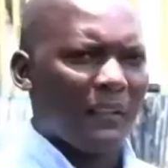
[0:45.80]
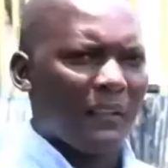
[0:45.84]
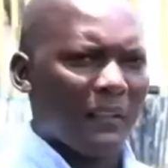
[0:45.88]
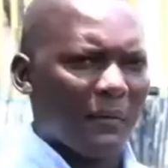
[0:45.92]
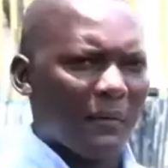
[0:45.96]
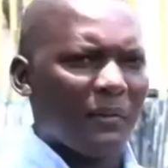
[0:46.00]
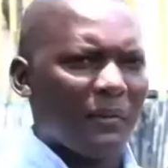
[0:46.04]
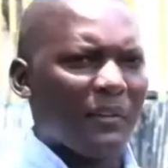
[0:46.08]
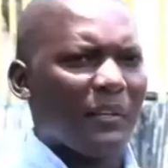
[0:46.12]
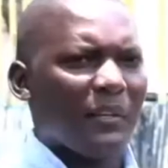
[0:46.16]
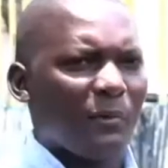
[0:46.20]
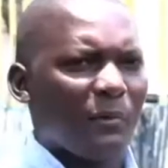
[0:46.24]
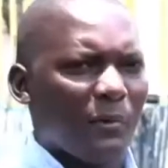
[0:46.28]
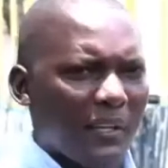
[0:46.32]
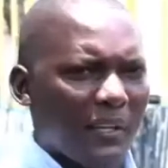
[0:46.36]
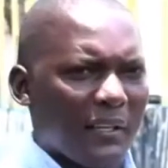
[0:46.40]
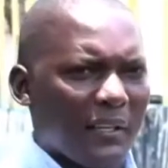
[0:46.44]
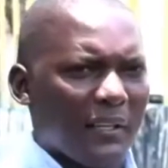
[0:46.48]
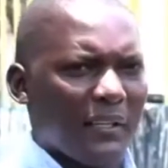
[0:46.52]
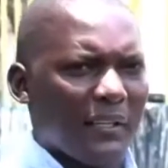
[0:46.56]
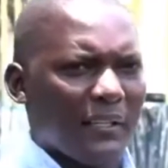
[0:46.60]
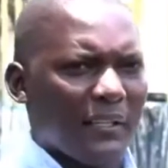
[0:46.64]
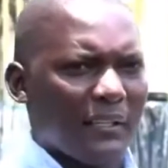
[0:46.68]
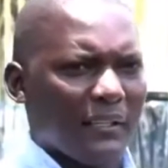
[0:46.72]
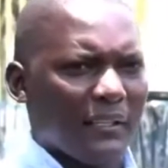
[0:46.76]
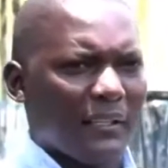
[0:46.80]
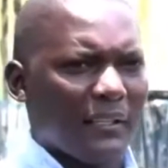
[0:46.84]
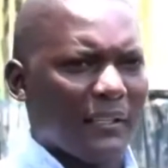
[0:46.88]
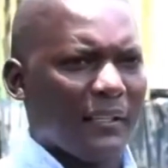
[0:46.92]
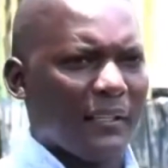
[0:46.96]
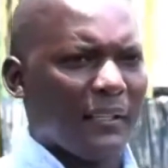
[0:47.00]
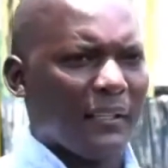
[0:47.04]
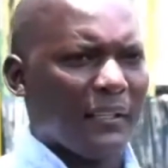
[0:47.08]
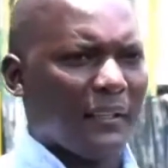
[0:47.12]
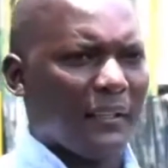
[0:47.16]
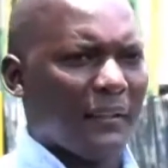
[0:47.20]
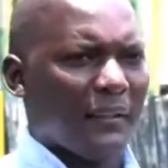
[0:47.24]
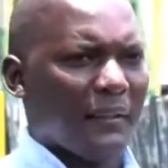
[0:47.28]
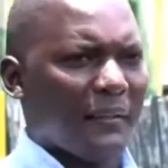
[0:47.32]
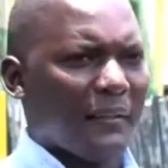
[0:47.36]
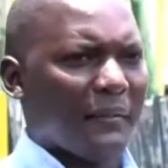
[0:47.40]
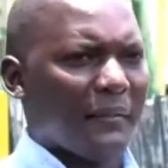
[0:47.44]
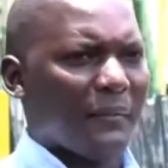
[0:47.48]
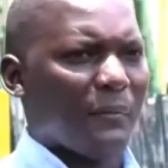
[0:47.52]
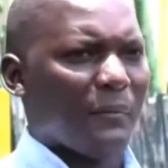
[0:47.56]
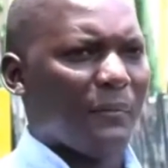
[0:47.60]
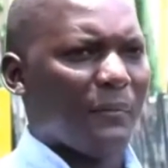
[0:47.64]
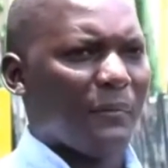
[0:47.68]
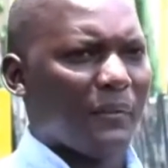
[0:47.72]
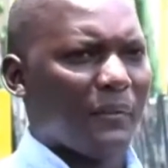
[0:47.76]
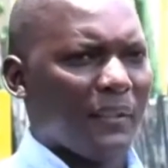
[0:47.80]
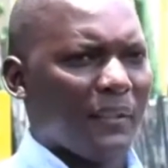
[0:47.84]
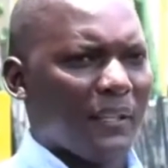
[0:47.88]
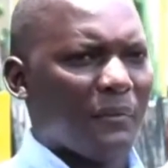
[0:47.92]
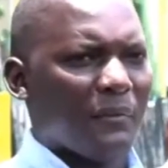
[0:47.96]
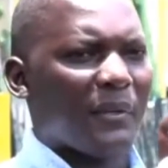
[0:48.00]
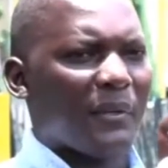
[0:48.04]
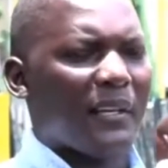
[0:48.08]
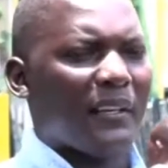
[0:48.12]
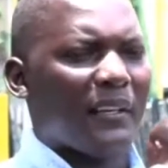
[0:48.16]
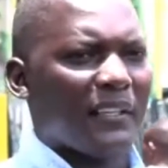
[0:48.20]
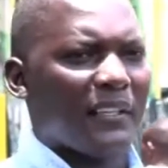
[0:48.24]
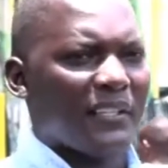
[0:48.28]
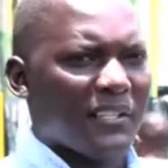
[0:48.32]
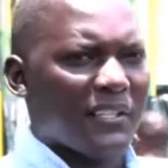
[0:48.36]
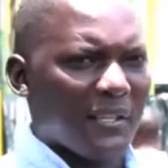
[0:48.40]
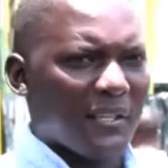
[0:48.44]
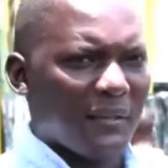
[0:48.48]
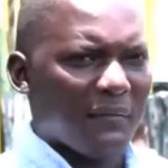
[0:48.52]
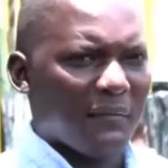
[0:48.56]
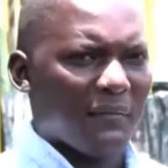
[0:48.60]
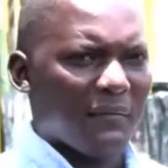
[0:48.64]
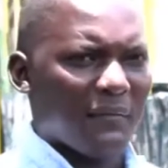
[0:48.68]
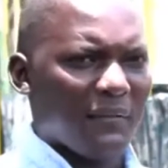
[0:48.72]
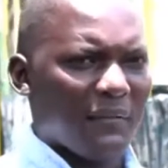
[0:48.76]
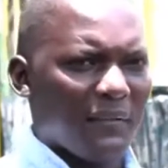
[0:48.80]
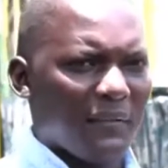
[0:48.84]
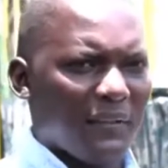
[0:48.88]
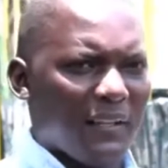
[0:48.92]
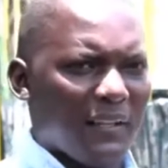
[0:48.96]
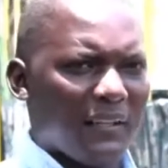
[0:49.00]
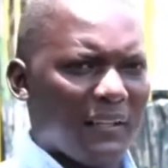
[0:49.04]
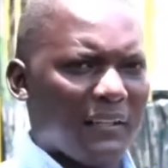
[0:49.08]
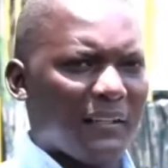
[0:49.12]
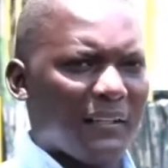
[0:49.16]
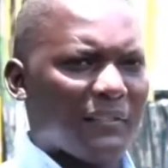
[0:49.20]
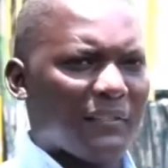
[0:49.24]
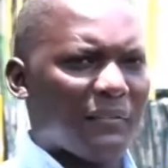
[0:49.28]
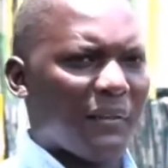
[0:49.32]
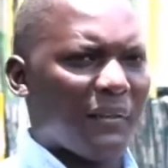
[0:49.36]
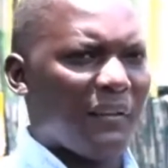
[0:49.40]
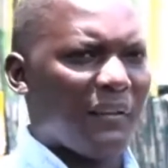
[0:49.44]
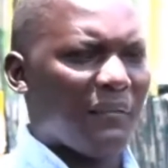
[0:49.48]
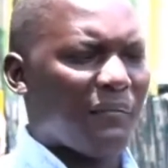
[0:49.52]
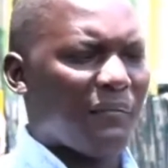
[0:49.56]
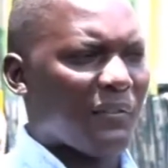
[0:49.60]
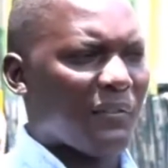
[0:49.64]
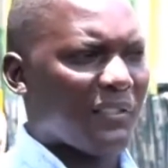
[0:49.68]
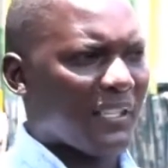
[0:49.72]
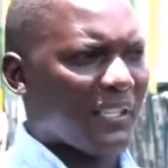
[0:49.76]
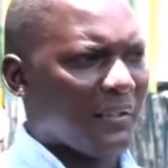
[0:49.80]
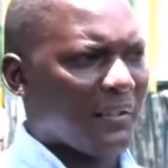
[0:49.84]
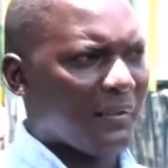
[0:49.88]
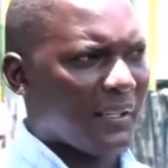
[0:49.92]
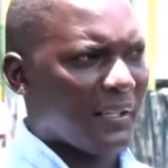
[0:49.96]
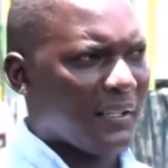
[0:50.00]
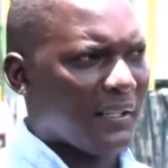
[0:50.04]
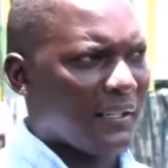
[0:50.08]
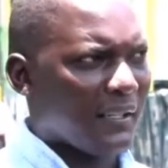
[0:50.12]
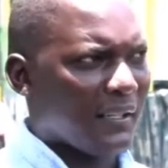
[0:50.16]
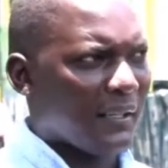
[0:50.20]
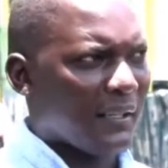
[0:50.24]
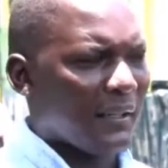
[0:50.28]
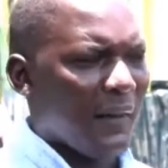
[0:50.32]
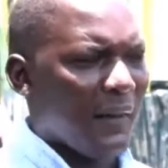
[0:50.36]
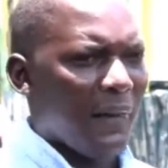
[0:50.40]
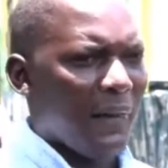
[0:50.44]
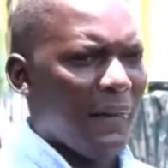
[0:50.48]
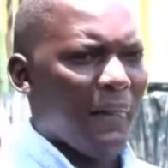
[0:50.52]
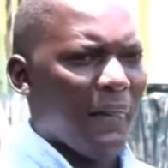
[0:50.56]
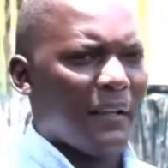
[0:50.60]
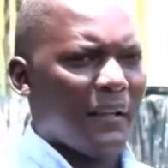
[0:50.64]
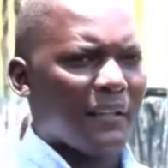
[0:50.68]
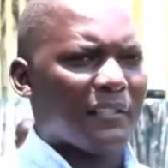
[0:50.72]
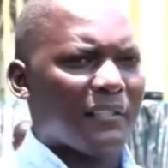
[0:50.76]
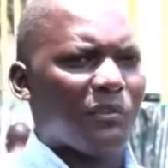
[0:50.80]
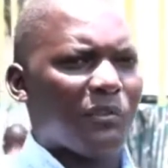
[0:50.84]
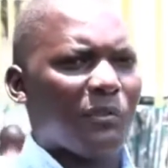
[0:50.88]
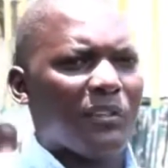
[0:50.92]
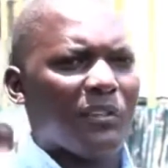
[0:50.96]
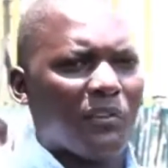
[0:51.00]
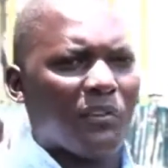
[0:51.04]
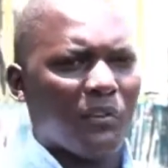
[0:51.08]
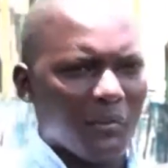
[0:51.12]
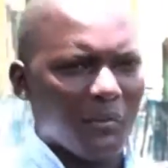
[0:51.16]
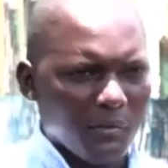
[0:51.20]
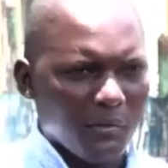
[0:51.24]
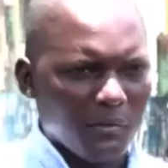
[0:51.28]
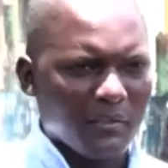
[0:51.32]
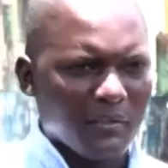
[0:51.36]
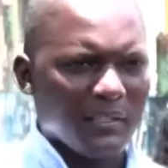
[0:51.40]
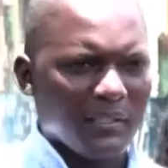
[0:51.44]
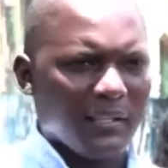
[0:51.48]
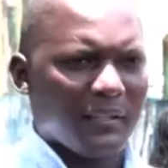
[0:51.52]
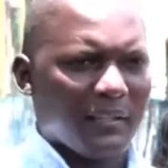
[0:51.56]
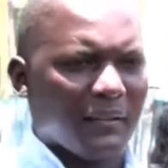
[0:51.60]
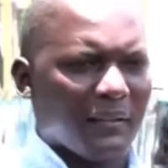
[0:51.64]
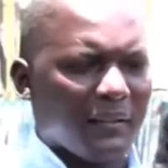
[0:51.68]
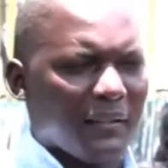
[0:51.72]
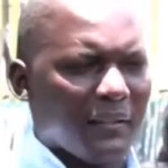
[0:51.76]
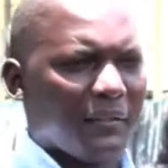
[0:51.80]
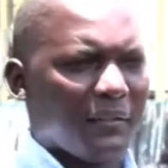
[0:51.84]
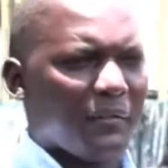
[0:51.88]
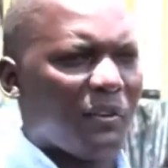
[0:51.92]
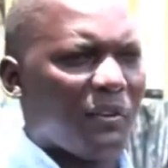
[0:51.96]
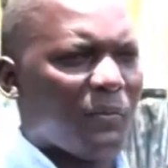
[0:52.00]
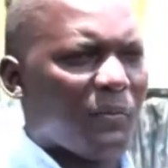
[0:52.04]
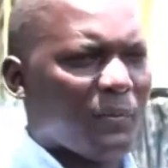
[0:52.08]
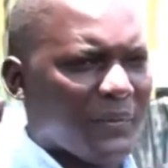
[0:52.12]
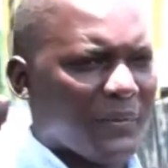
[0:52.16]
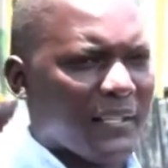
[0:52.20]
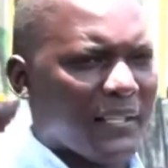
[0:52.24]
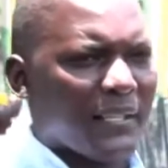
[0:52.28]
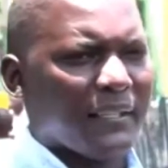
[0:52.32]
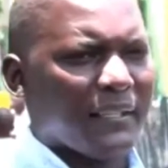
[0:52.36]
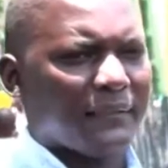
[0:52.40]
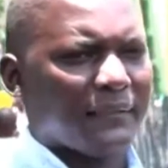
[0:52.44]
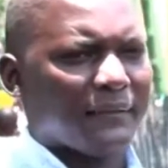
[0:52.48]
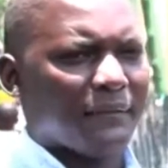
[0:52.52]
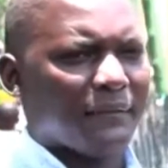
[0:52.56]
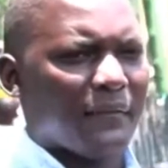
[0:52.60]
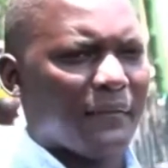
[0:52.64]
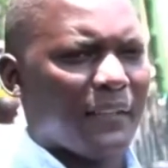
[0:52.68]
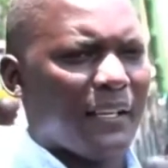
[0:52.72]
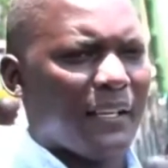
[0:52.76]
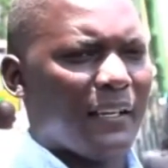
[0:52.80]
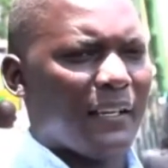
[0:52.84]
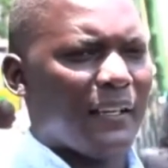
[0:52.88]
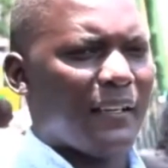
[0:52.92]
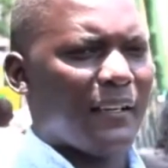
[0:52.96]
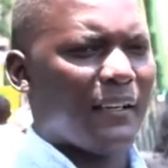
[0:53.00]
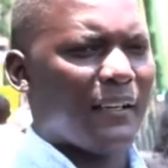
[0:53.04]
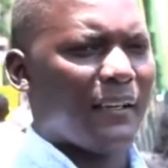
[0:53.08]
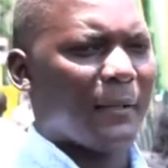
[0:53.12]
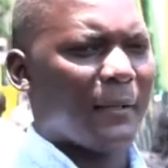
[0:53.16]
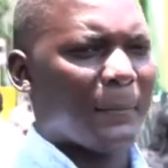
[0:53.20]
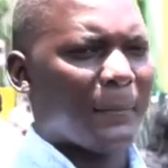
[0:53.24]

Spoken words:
The only way that we can achieve at least we have food security is to introduce crops and